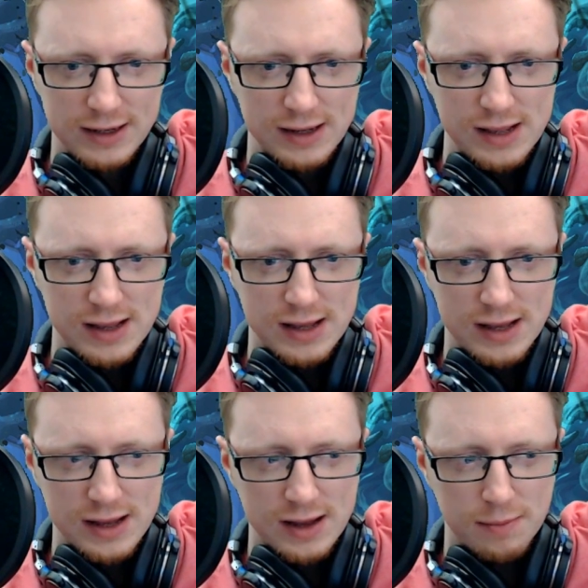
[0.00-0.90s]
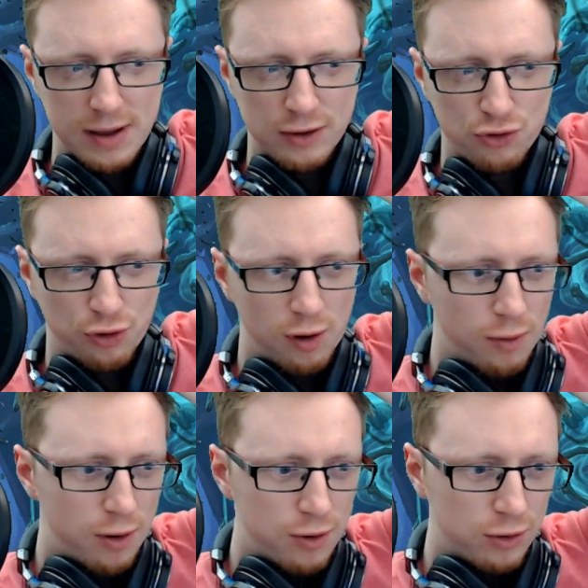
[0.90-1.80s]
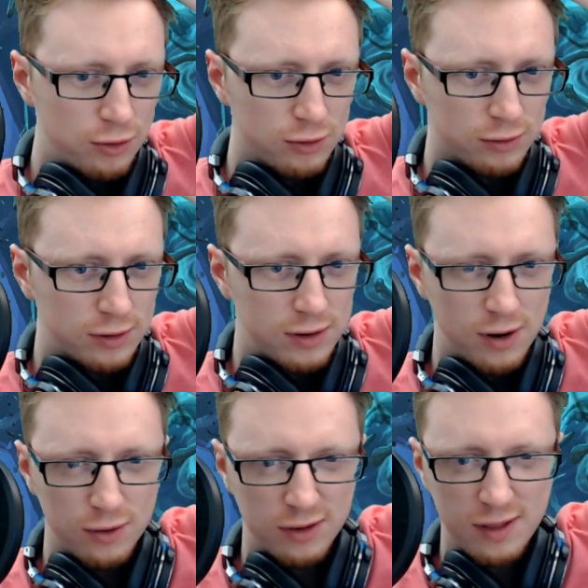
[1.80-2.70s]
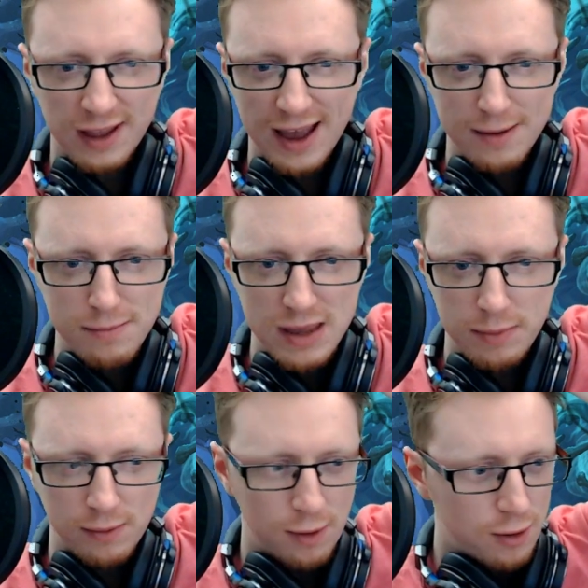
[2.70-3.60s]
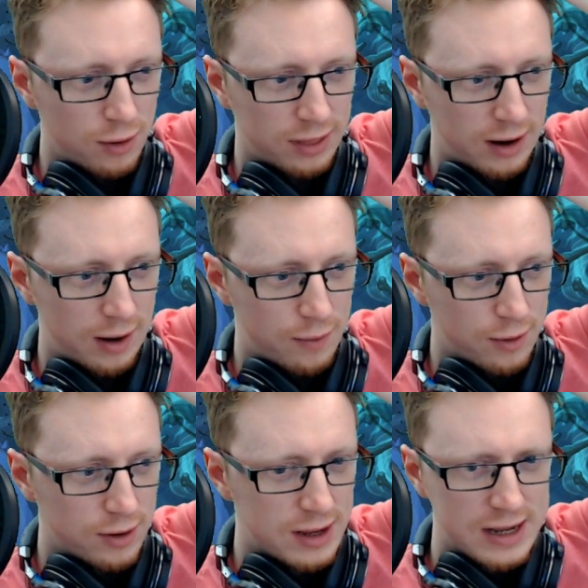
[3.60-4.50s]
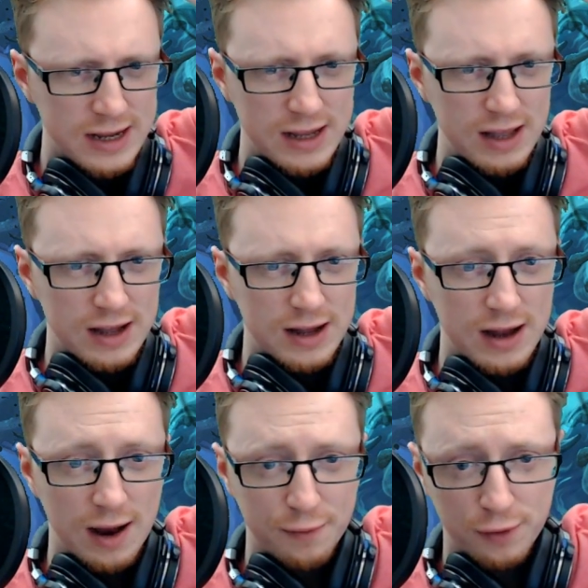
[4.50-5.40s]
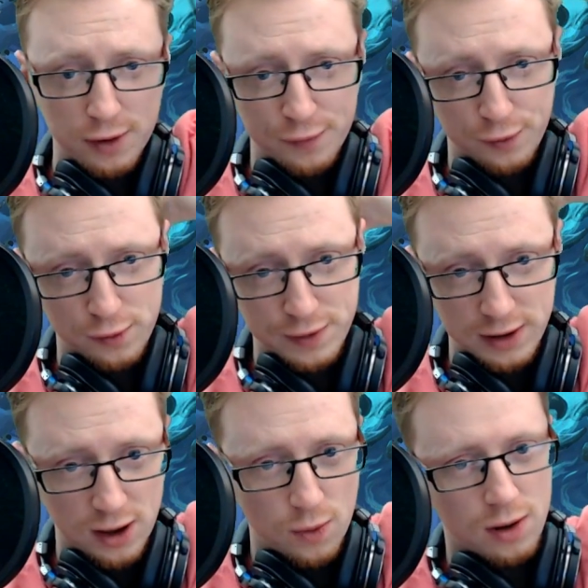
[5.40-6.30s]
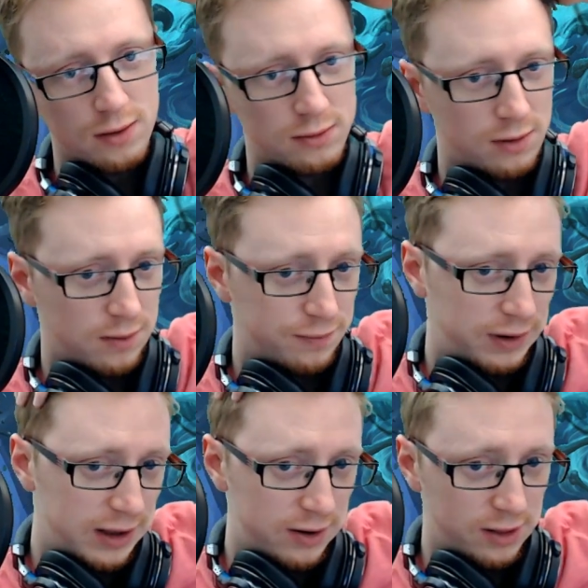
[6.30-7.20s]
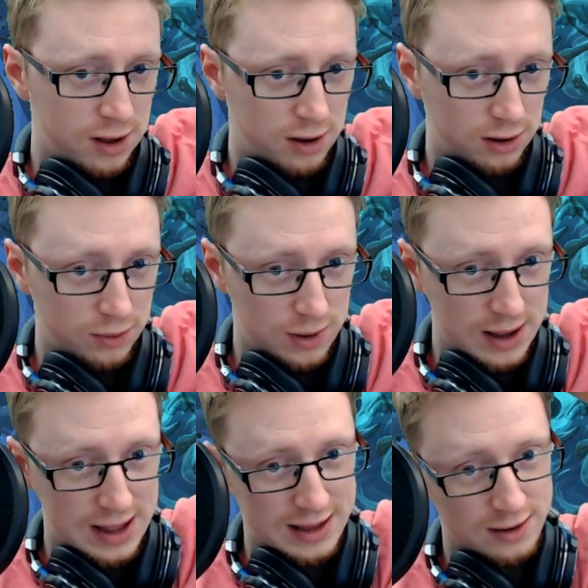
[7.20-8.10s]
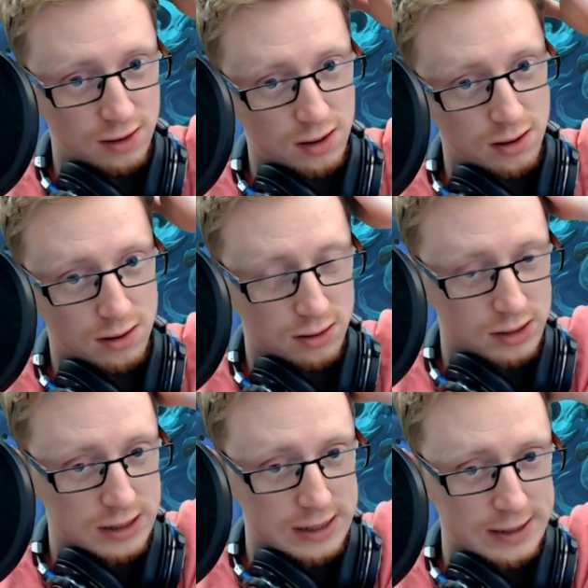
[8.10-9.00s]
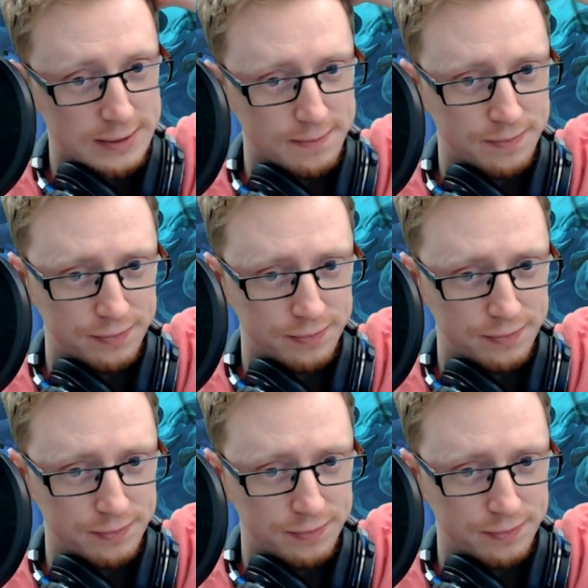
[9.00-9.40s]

my control rogue, or, you know, the kind of meme rogue that I run. I've done a full video on Valera the Hollow and on